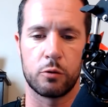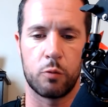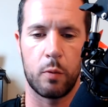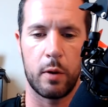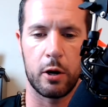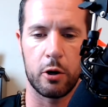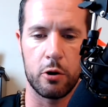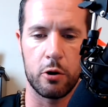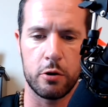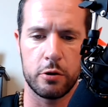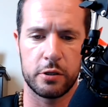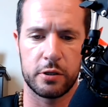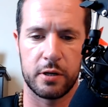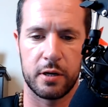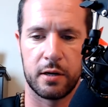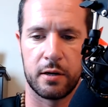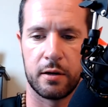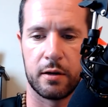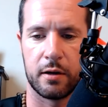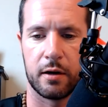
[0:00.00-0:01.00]
the
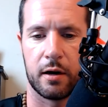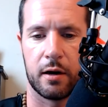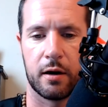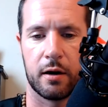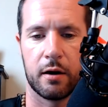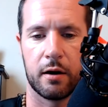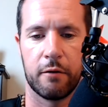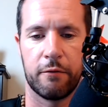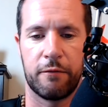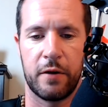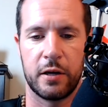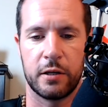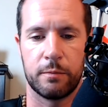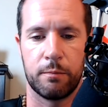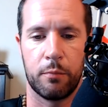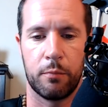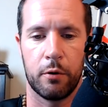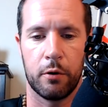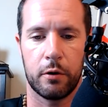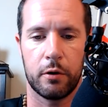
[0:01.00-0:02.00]
Twitters, and
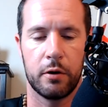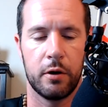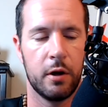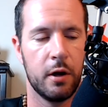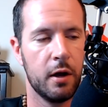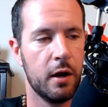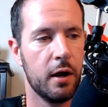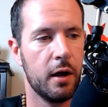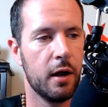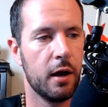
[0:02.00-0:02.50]
Facebook.